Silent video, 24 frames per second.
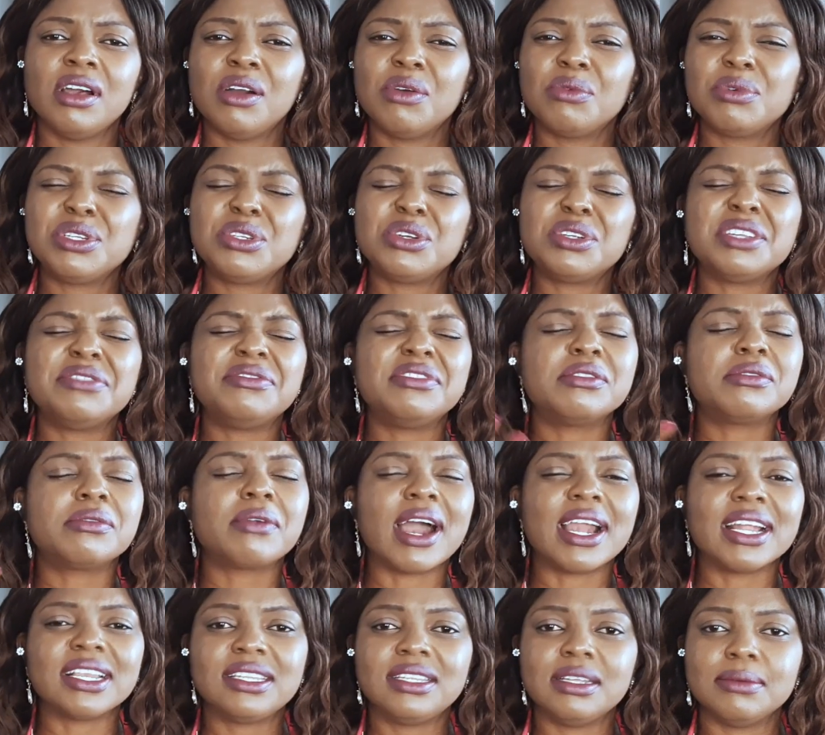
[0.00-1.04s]
We don't even
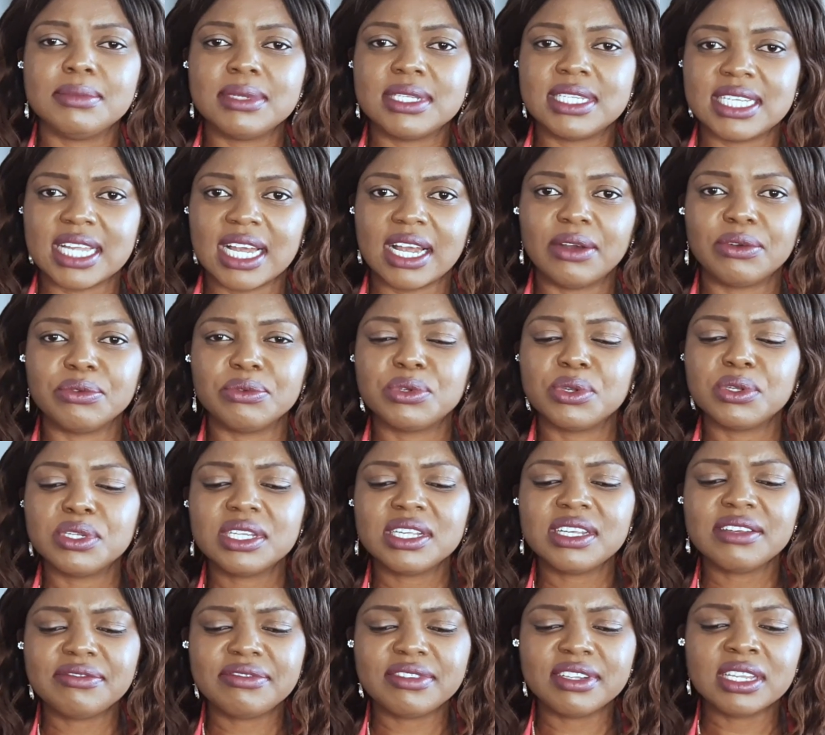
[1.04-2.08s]
write them down. We don't
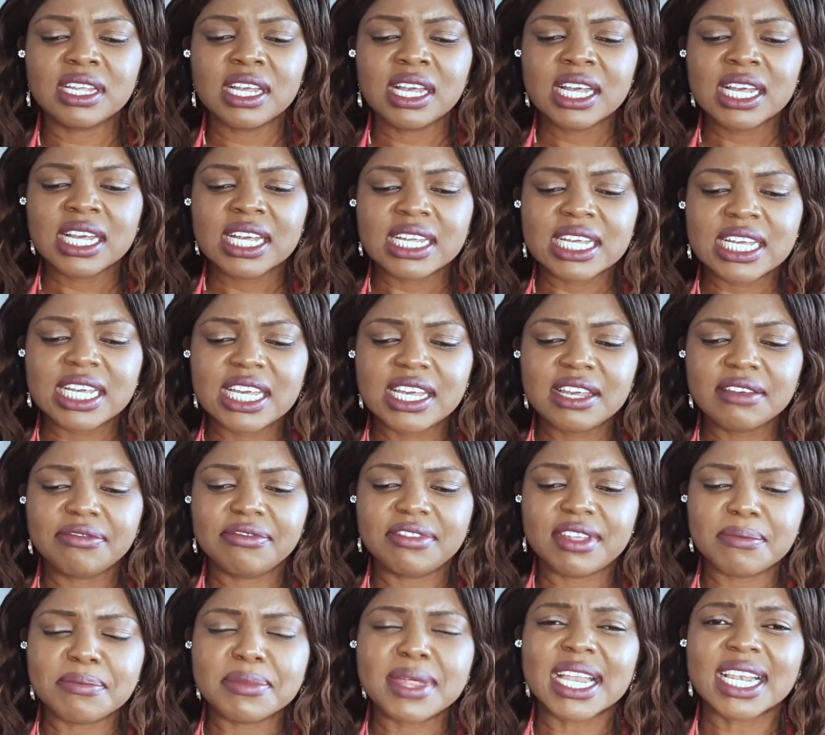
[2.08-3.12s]
even give
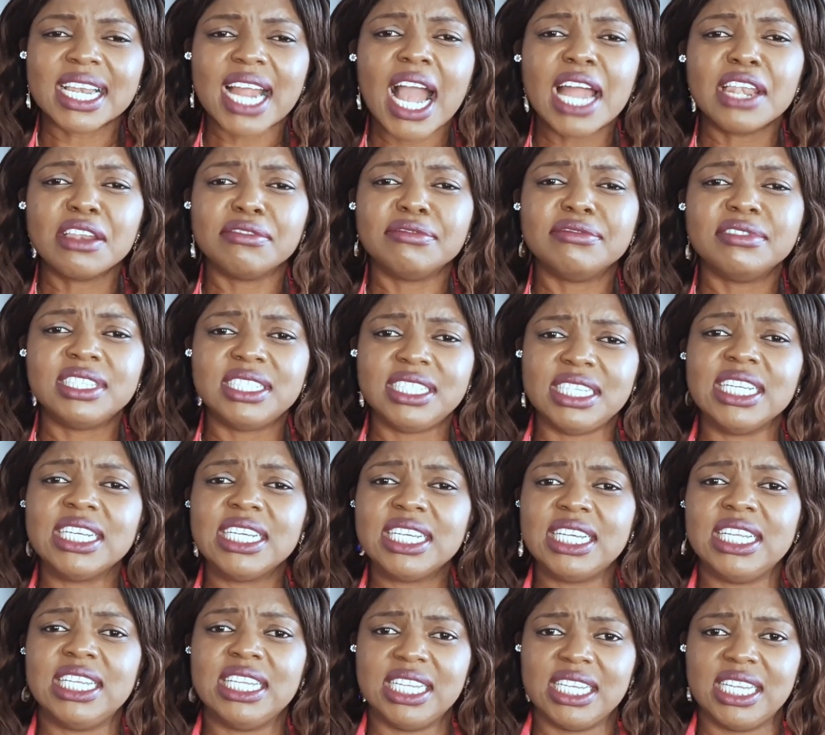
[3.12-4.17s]
them that kind of
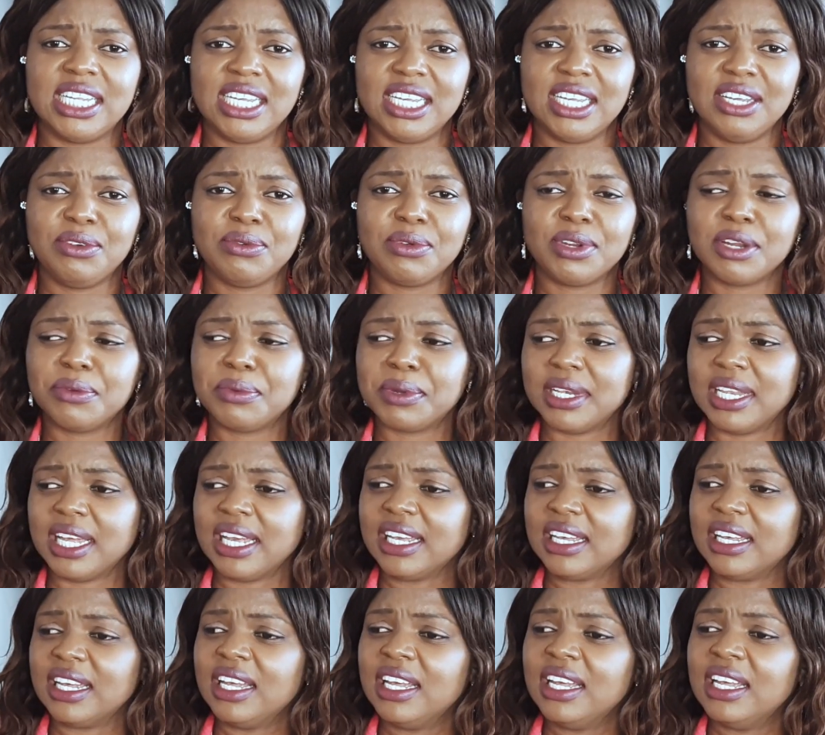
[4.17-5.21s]
dignity where we're
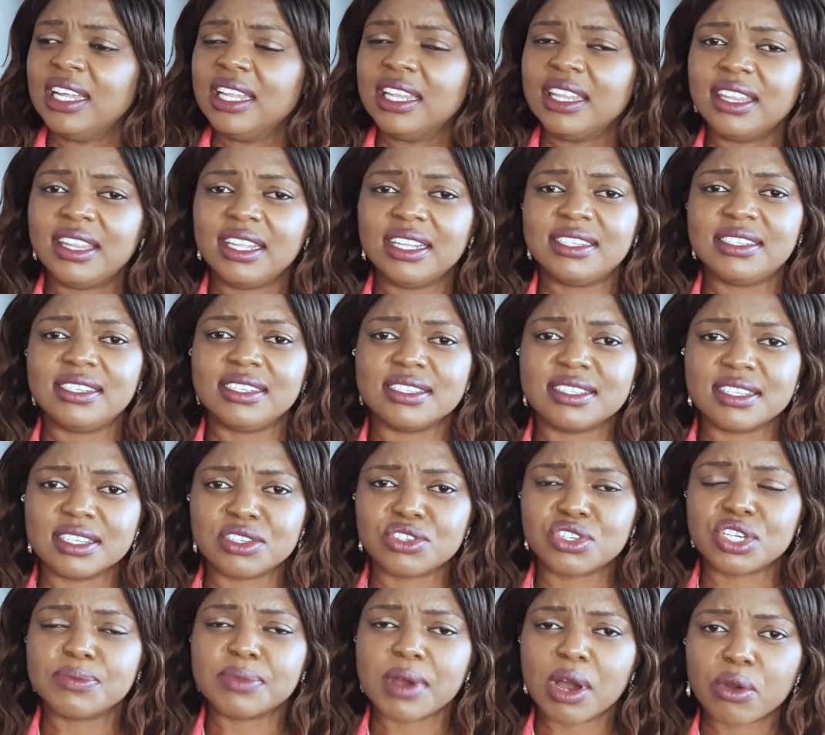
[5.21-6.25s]
like, this is a
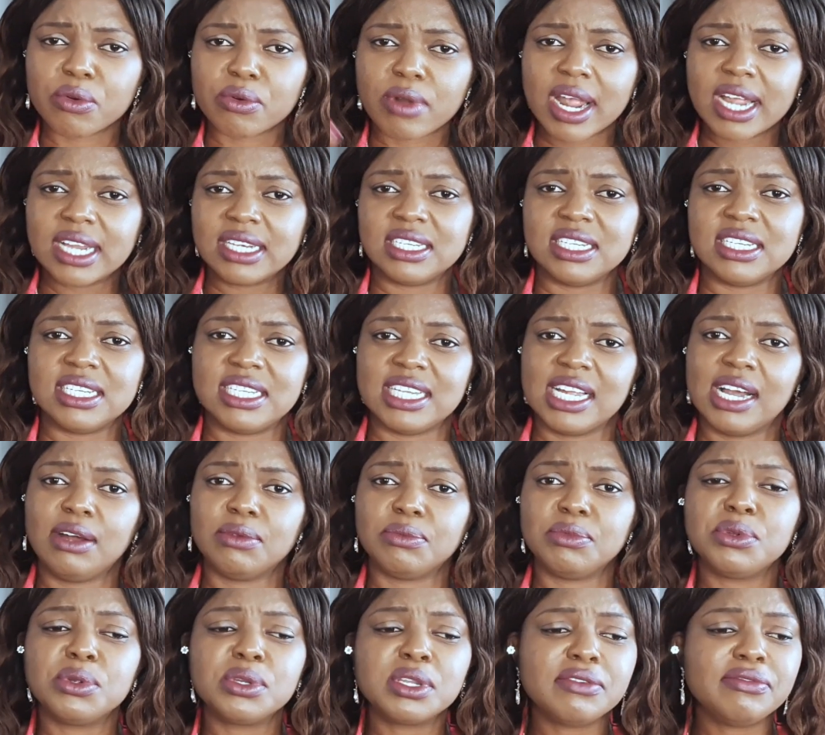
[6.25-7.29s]
dream, I'll write it down.
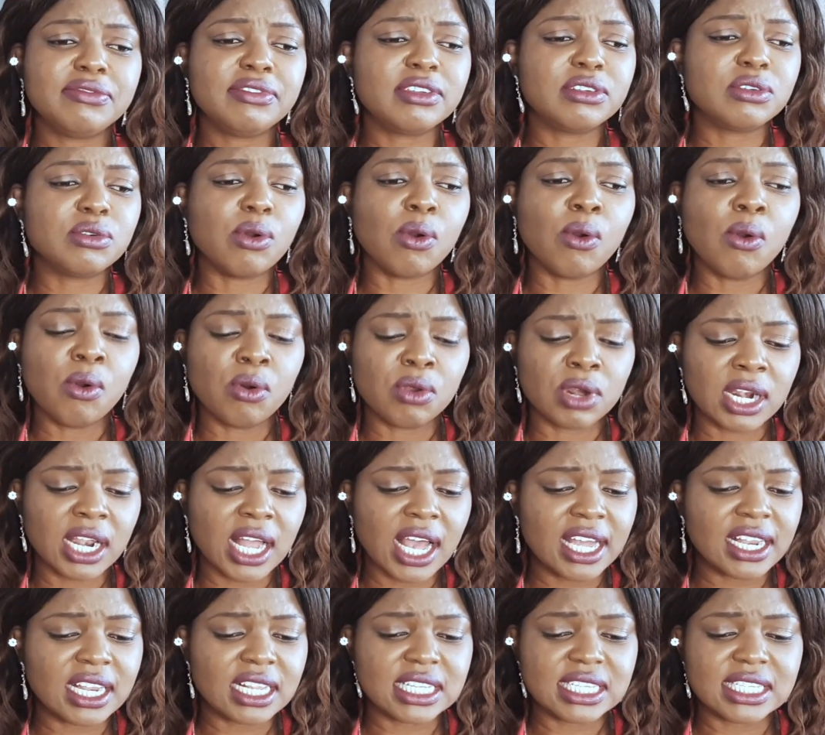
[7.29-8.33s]
We don't even go
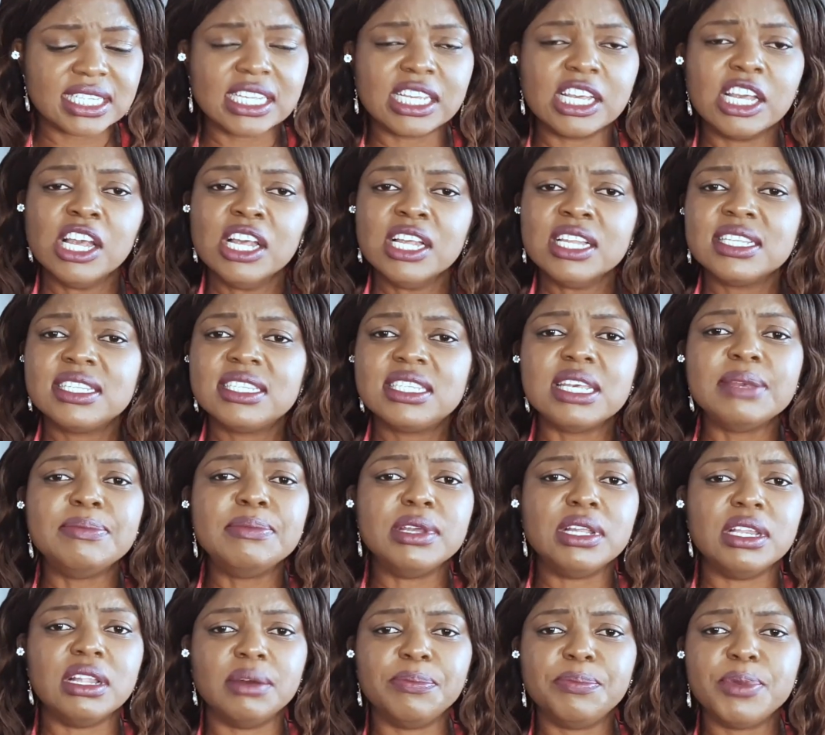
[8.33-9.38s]
online and see
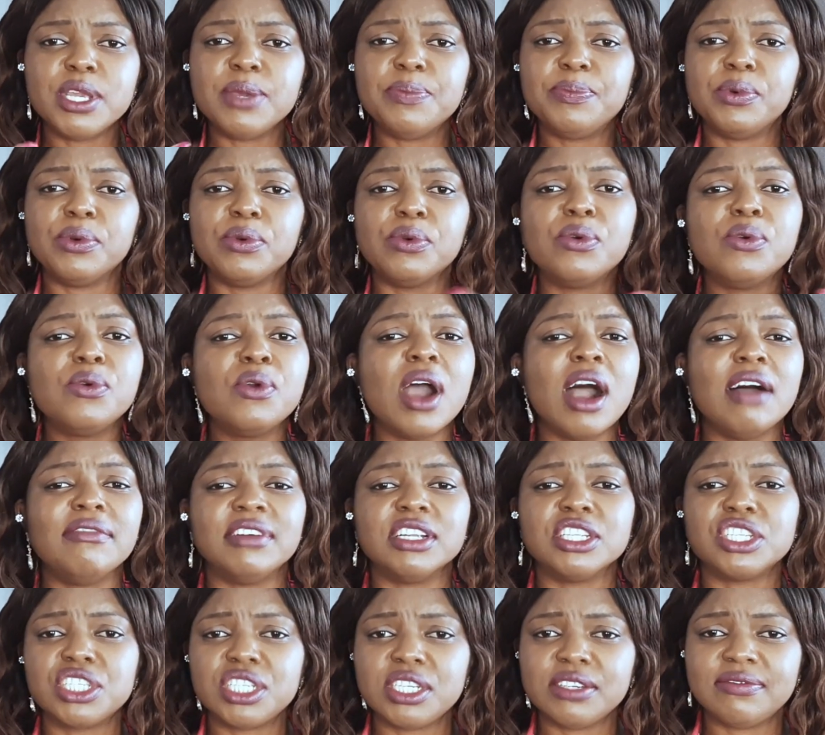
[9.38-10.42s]
similar people who have
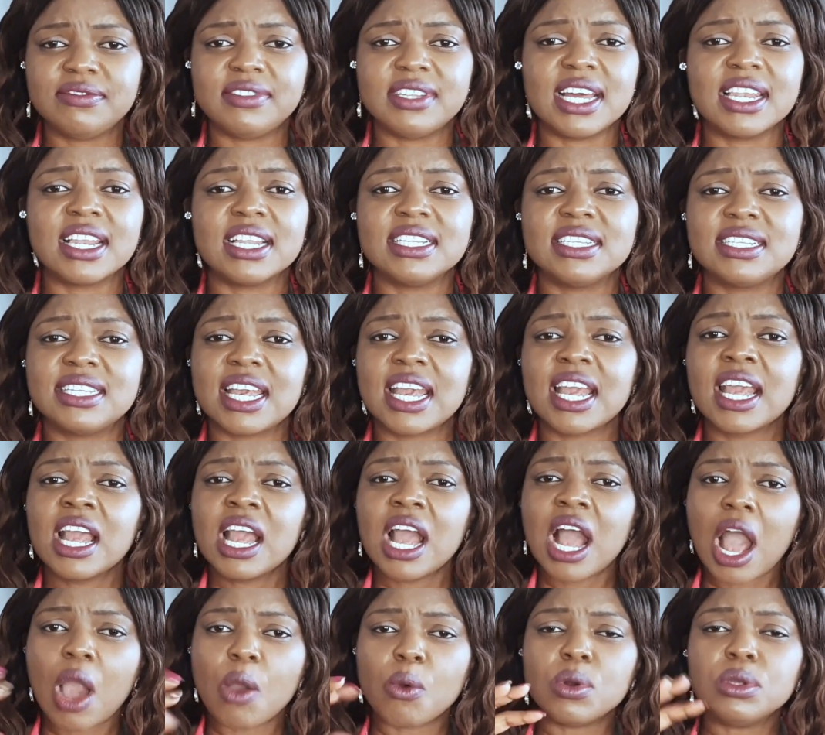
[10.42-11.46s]
achieved that and say,
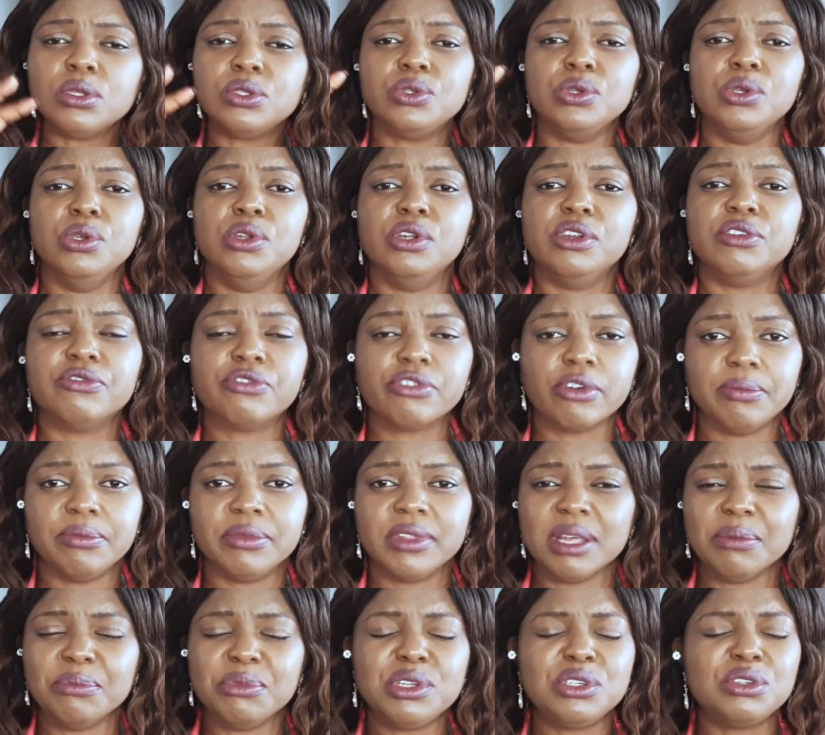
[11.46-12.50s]
I want to learn from
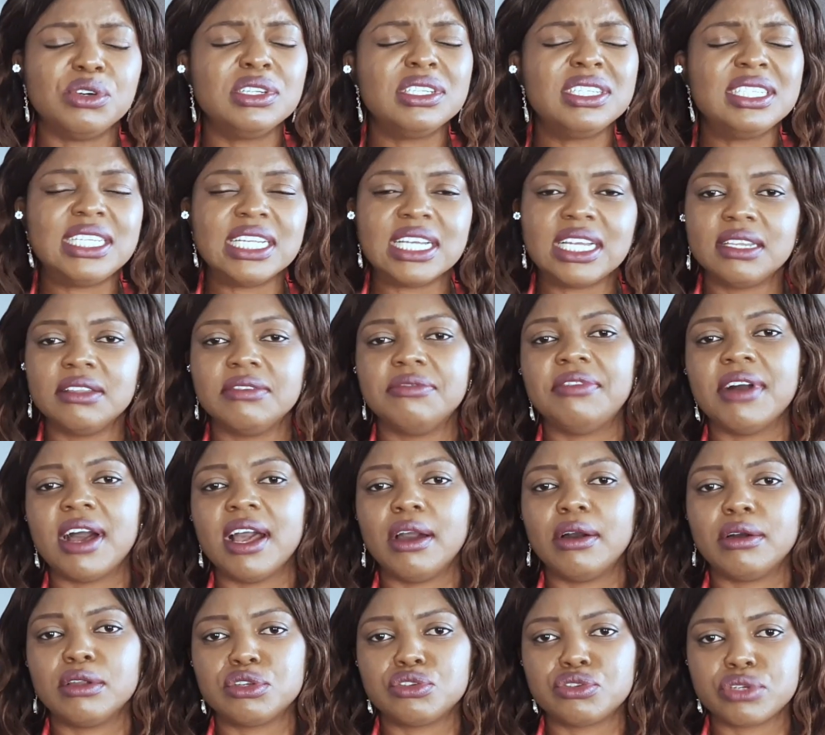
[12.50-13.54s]
them. We don't dignify
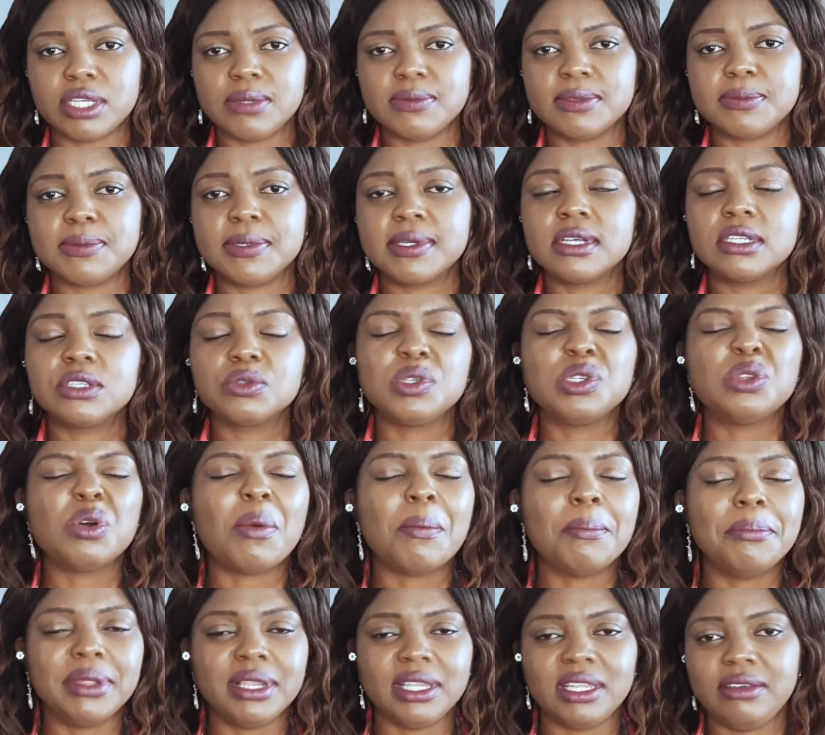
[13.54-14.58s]
our dreams because we
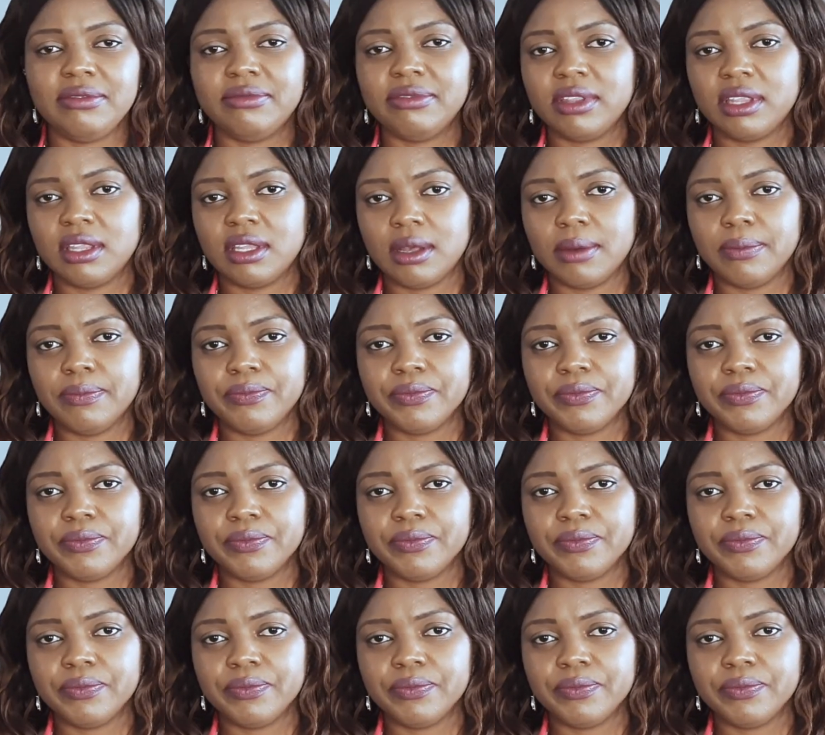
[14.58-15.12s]
don't believe in them.